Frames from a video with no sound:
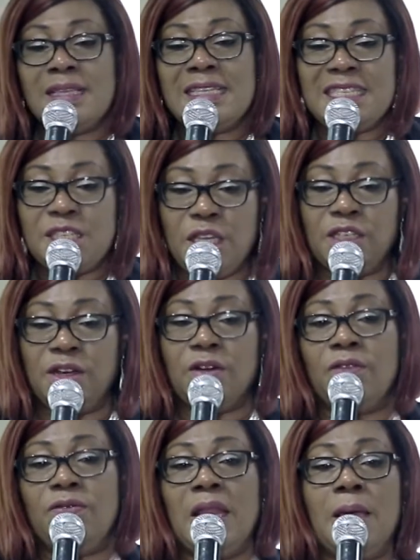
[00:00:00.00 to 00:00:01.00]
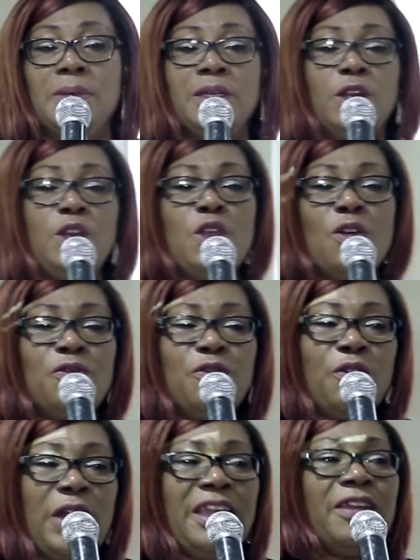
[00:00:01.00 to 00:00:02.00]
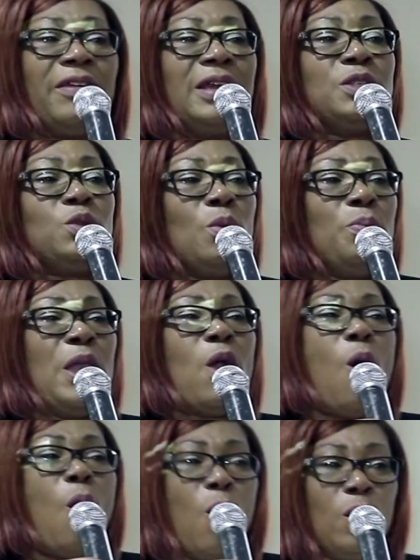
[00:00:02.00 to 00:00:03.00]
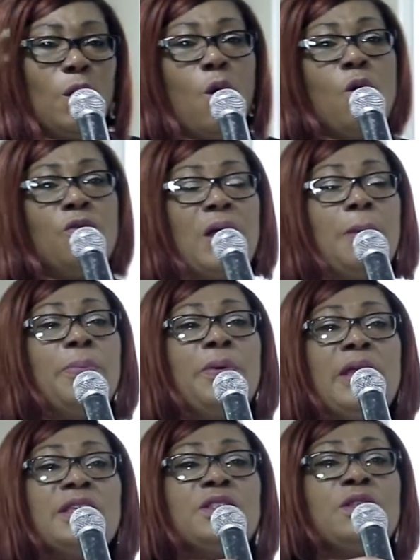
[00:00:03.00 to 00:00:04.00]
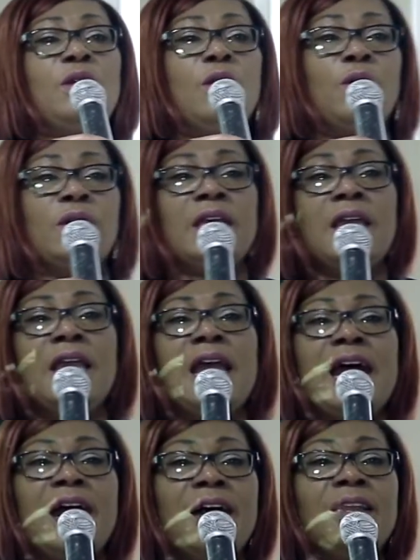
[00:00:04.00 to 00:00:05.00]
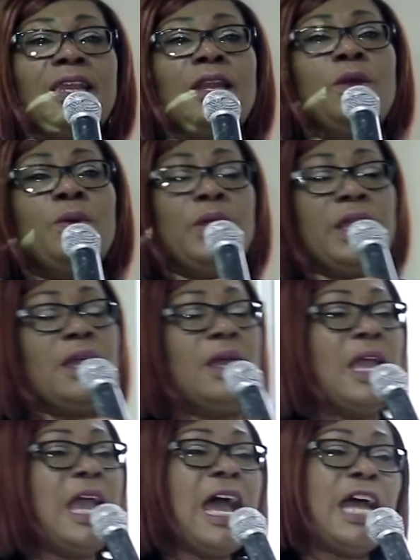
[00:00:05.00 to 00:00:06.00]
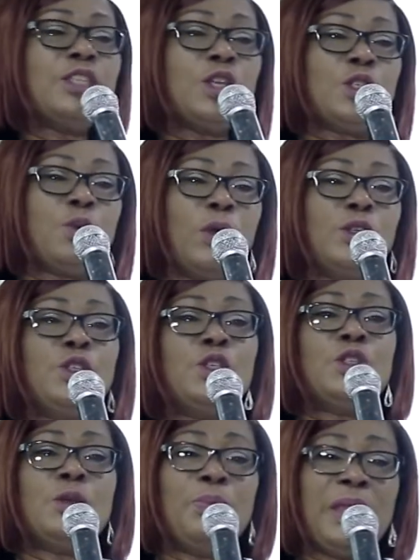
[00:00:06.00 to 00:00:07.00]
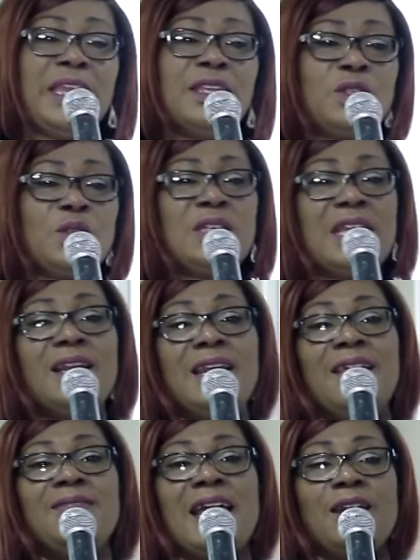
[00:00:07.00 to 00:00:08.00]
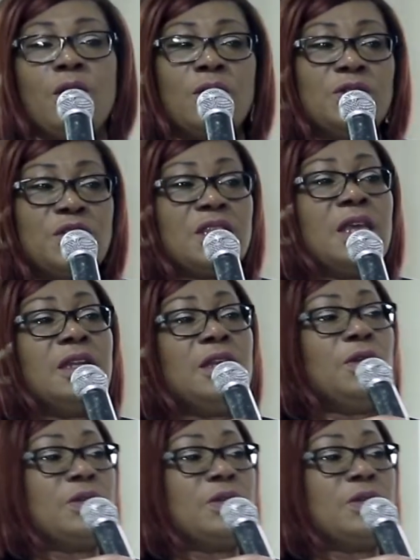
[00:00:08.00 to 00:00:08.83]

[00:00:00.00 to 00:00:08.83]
cedar of Lebanon. Your fragrance will be all over. Praise the Lord. Hallelujah. I just want you to begin to declare that concerning